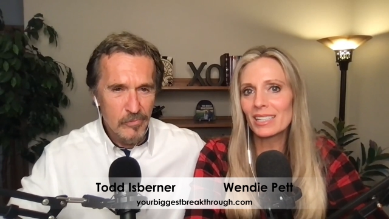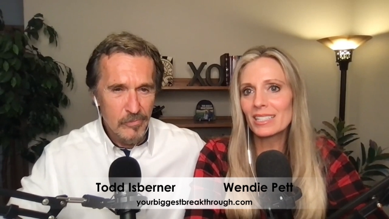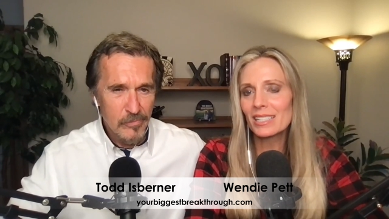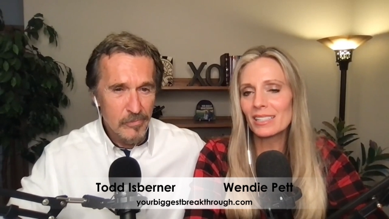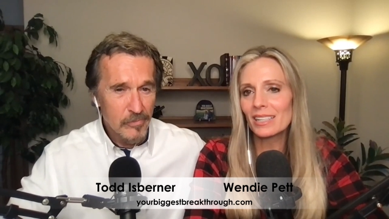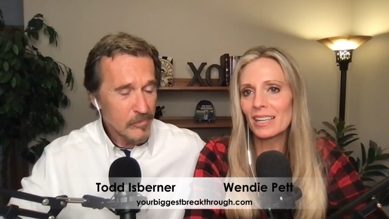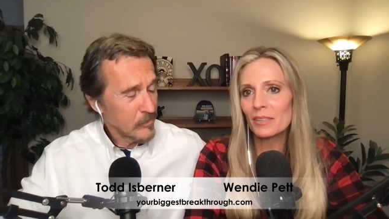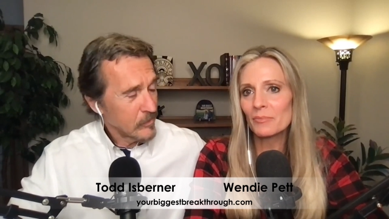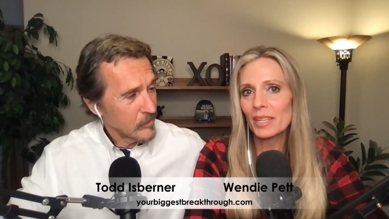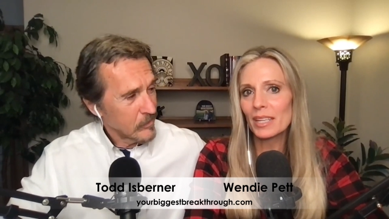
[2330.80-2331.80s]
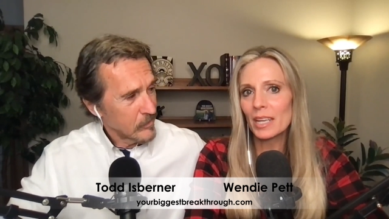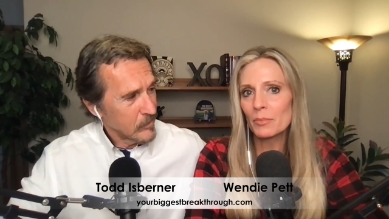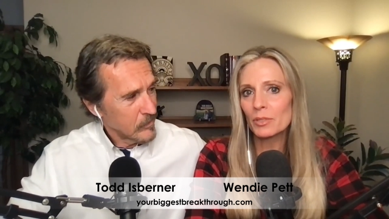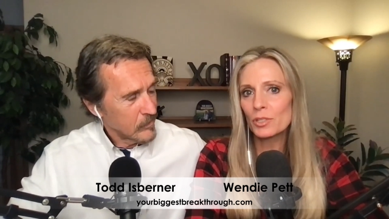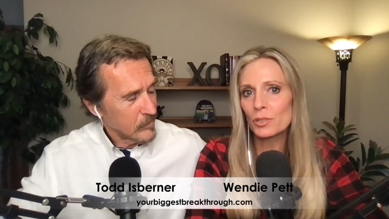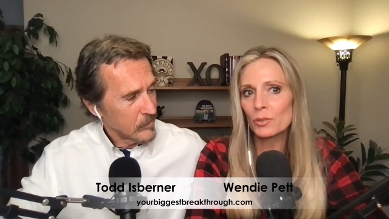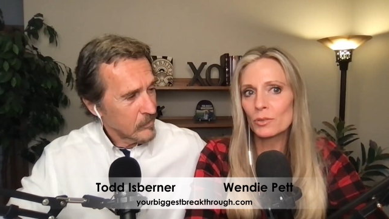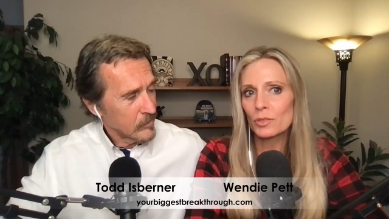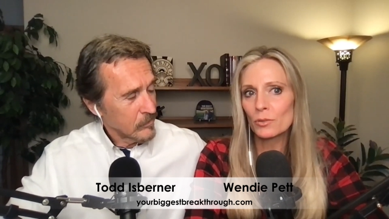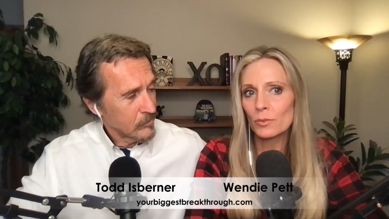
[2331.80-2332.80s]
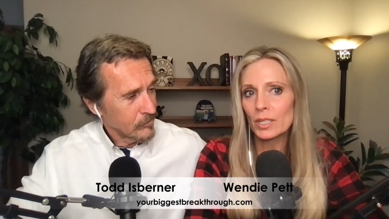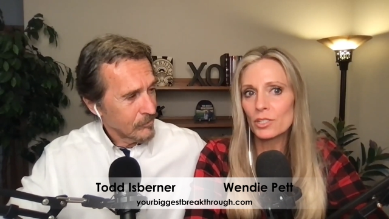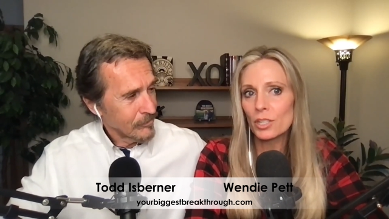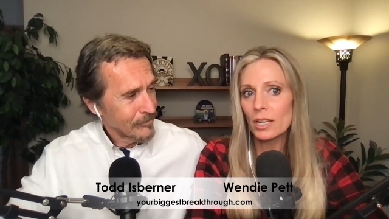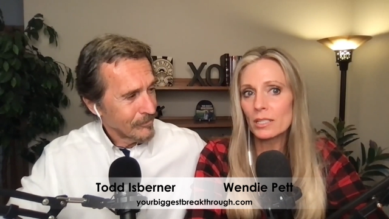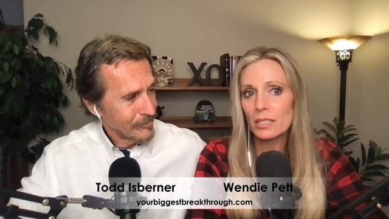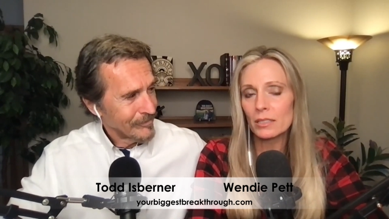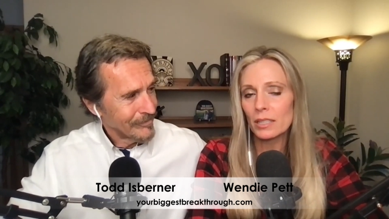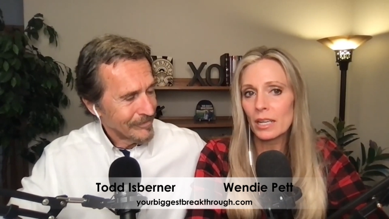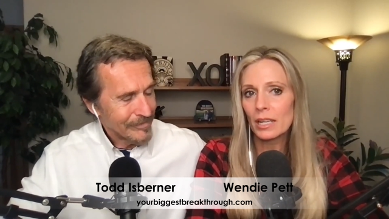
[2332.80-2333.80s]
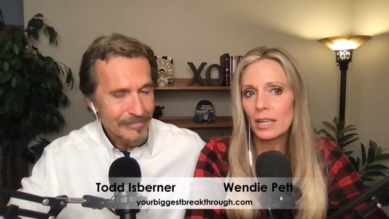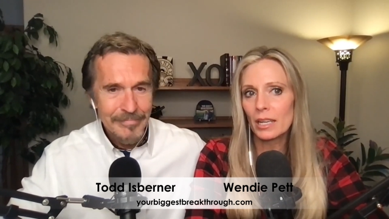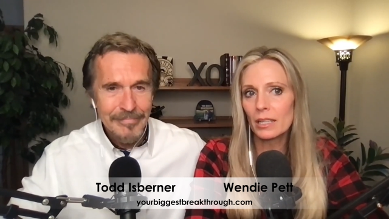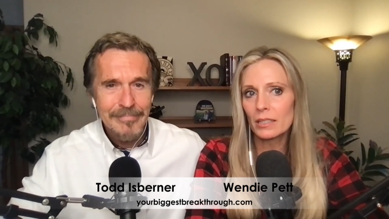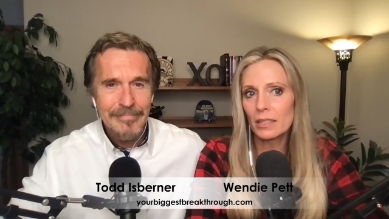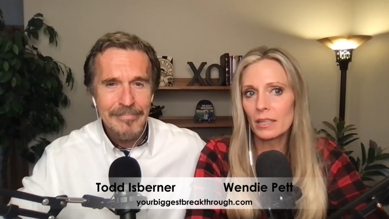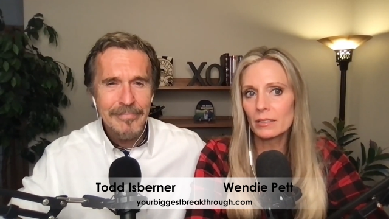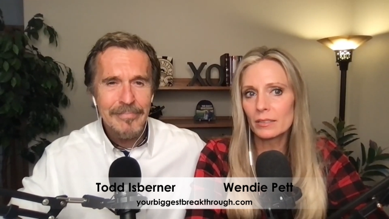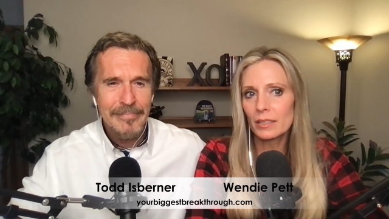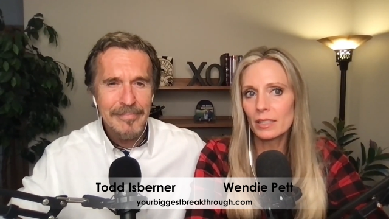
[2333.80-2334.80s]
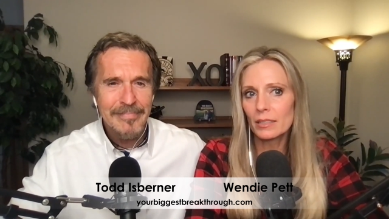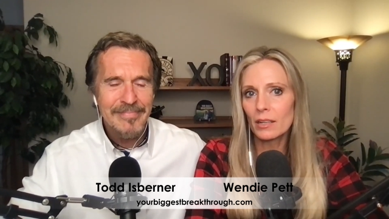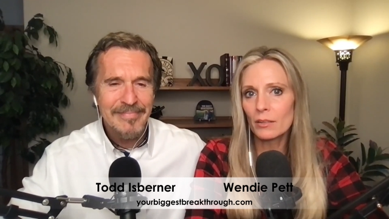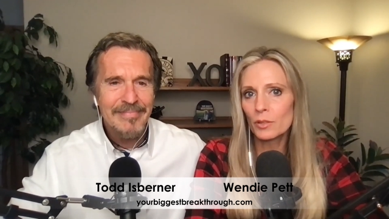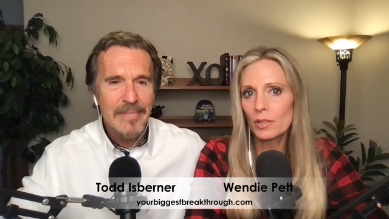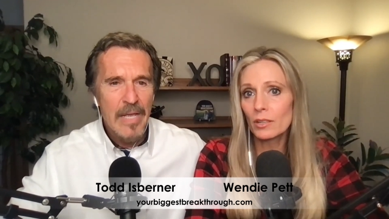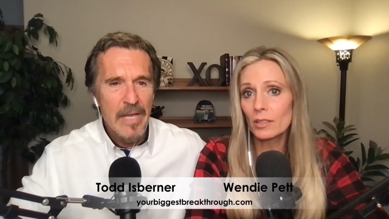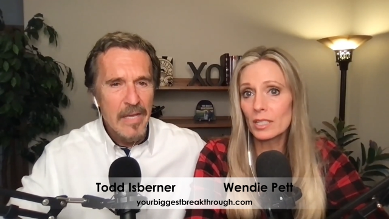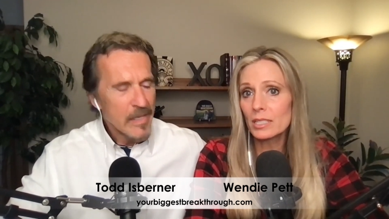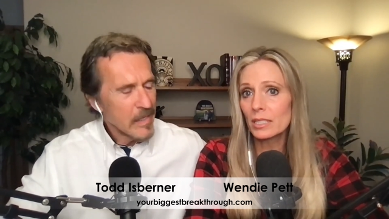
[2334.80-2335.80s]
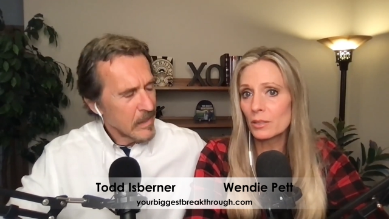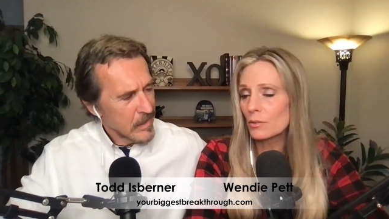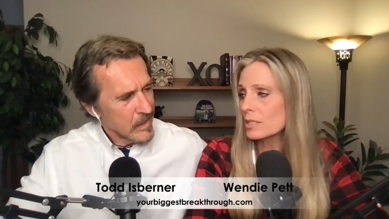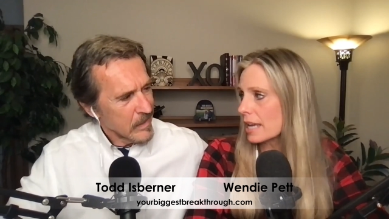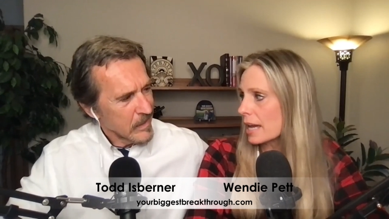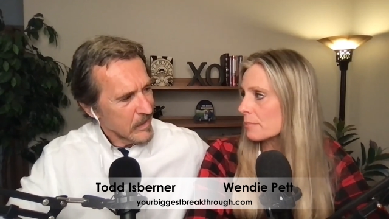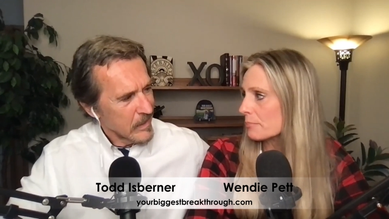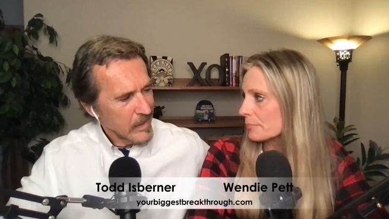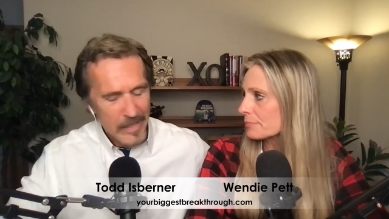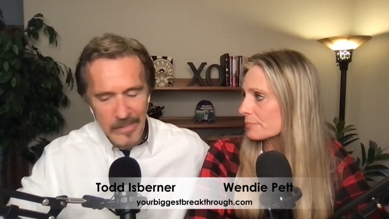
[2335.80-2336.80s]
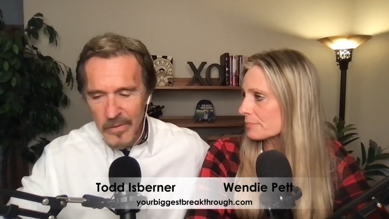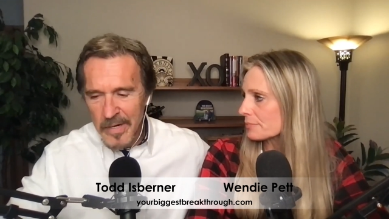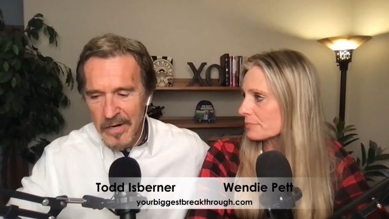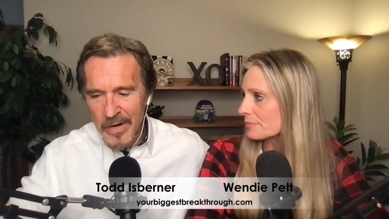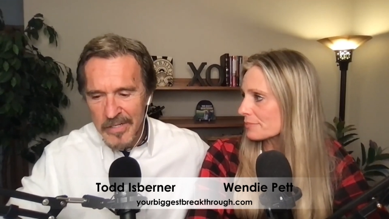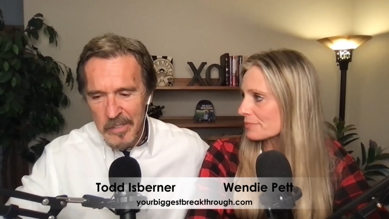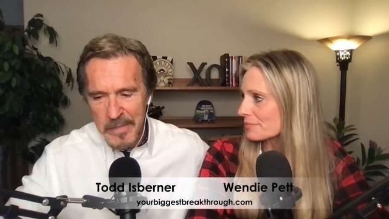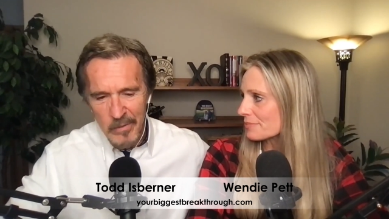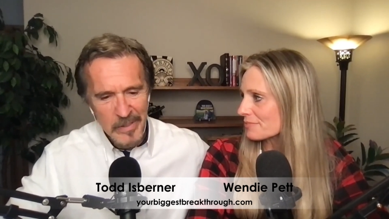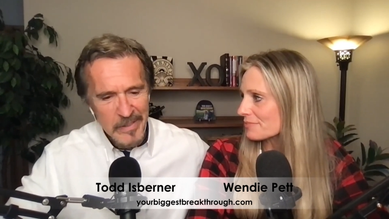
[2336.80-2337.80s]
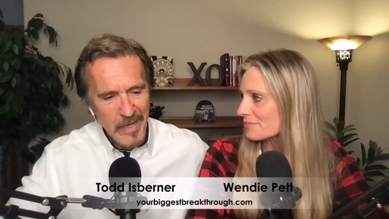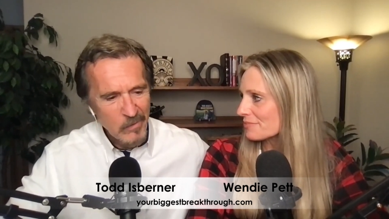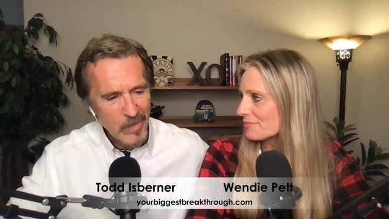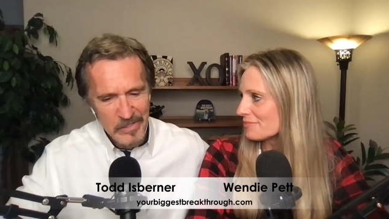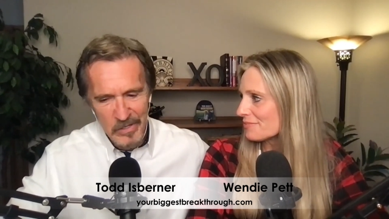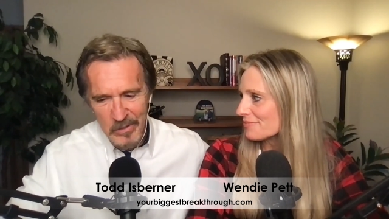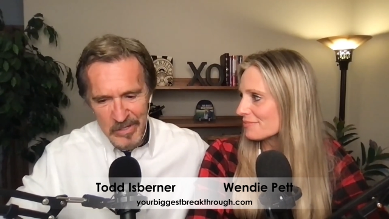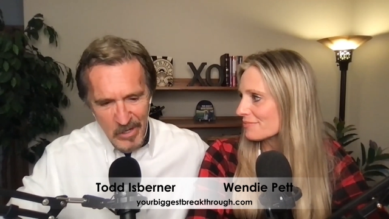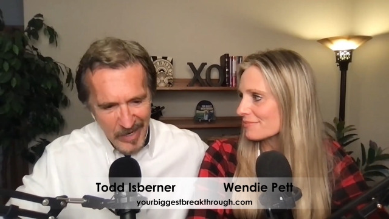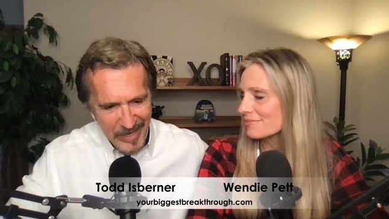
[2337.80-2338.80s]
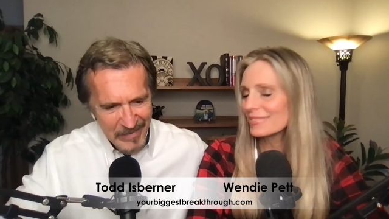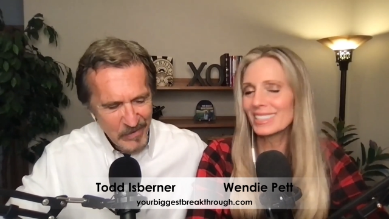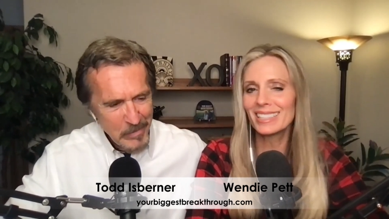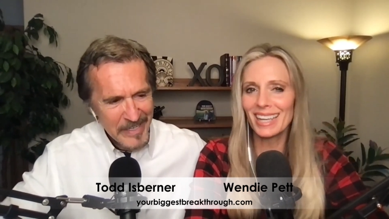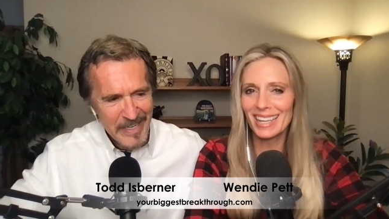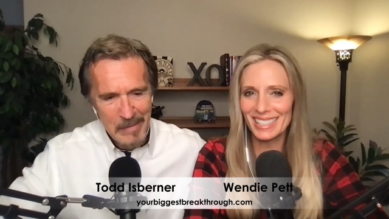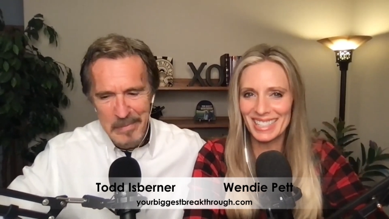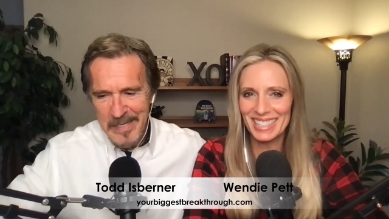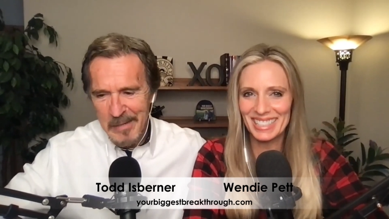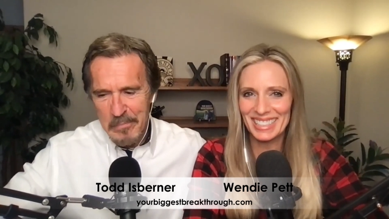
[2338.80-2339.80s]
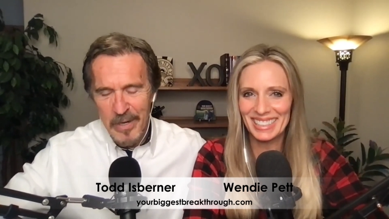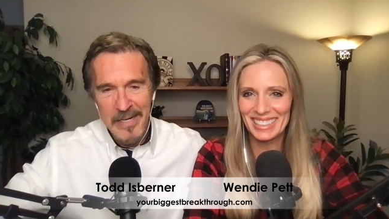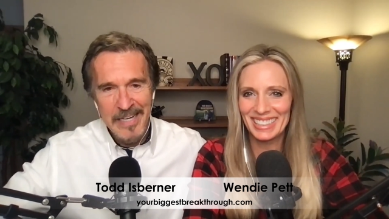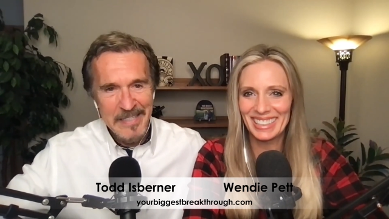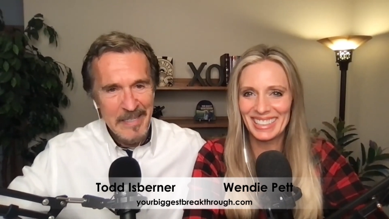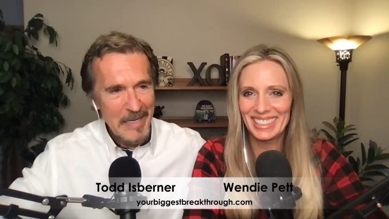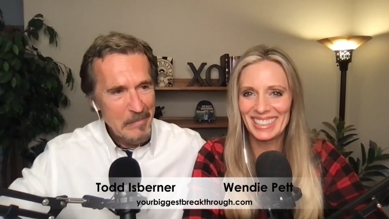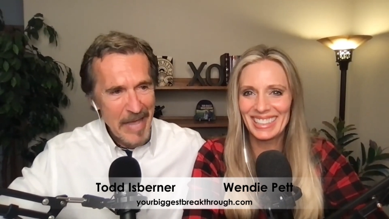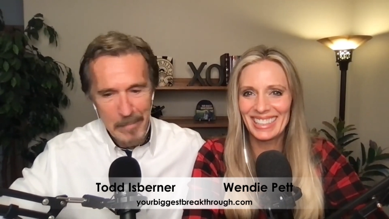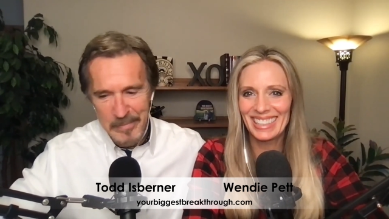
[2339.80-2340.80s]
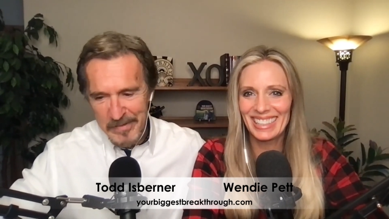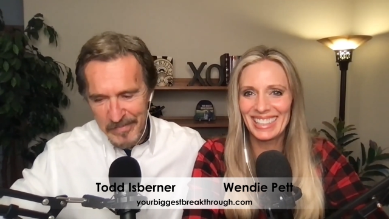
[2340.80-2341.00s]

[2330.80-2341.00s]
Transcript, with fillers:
Speaker 1: us and, um, and able to, to reach us and, and, uh, and all of you that are listening through this app.
Speaker 2: Yeah. And don't underestimate what God wants to do in your life. You yes. might not be a pray.com app